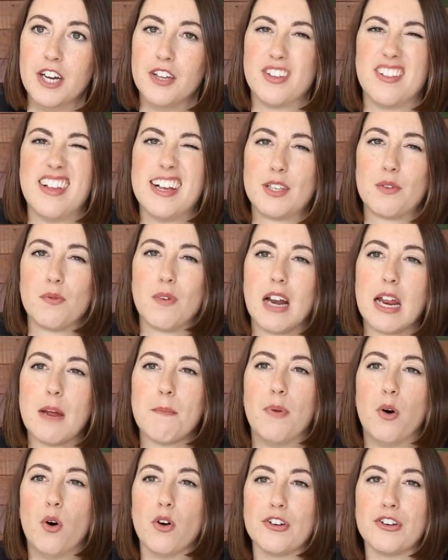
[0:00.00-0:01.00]
So that's really
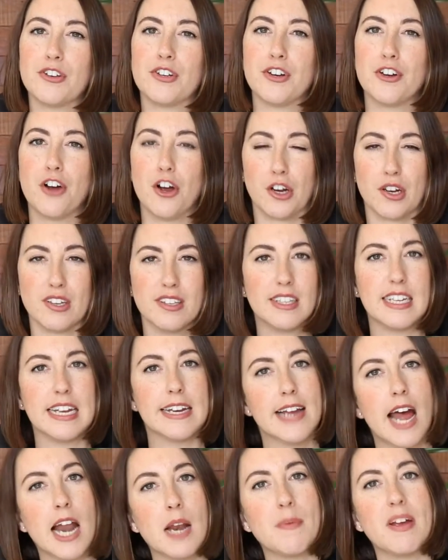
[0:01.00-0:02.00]
important to know because the
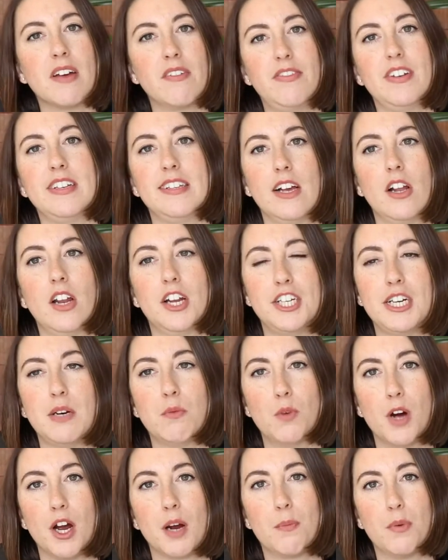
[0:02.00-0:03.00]
anatomy and physiology
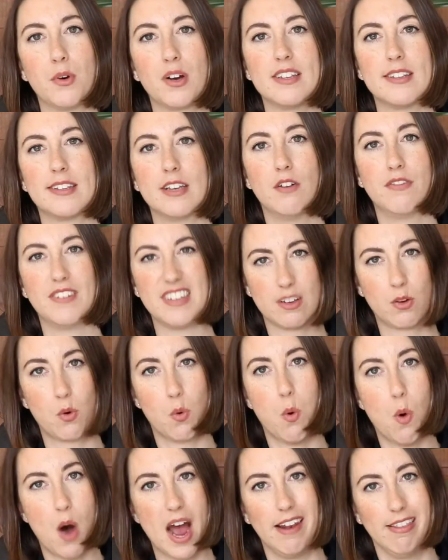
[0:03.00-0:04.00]
workbook itself is
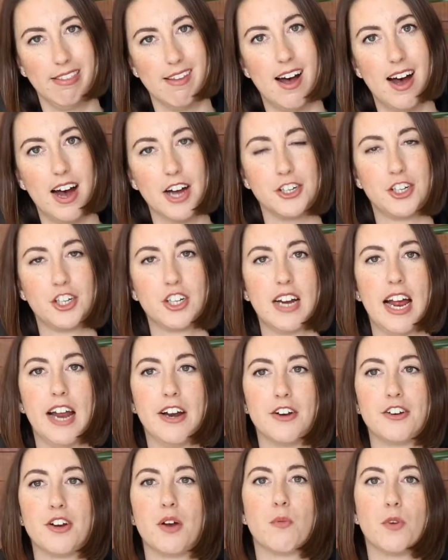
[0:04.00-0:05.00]
quite large
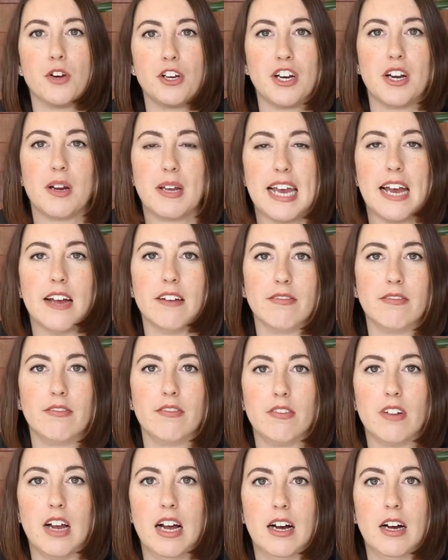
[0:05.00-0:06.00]
and I don't want you to
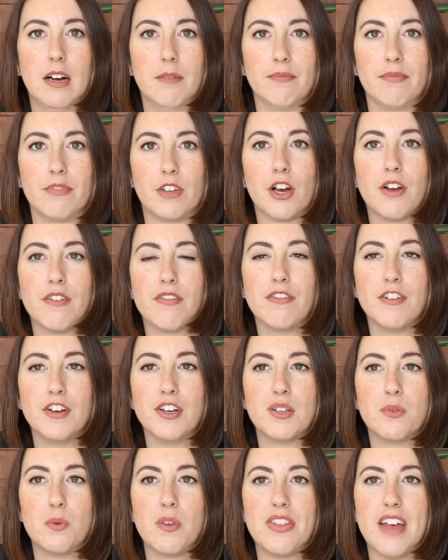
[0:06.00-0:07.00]
get
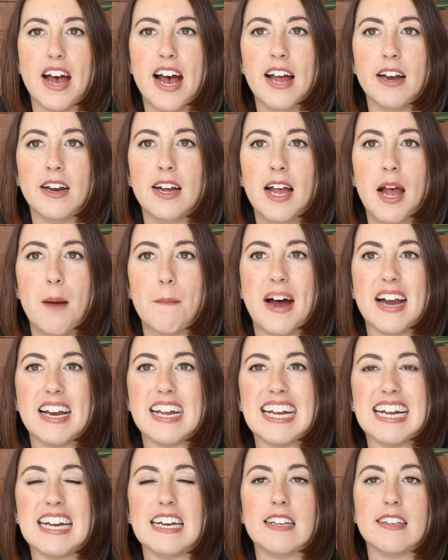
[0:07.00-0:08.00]
confused with that.
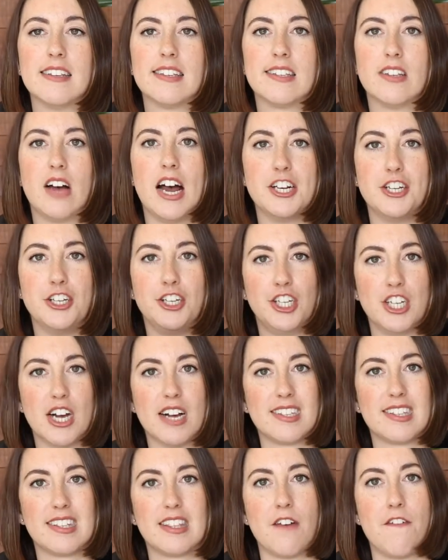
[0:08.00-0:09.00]
But inside
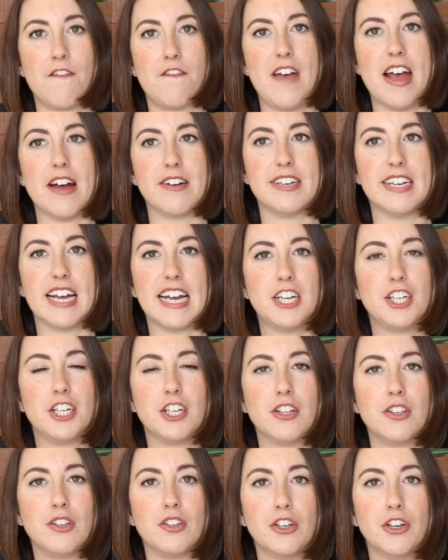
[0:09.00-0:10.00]
just the
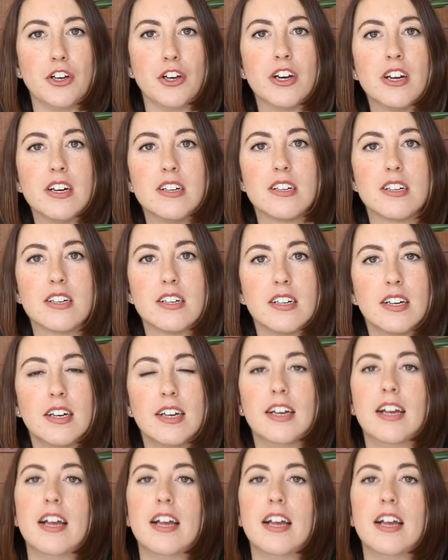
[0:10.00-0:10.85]
foundations unit,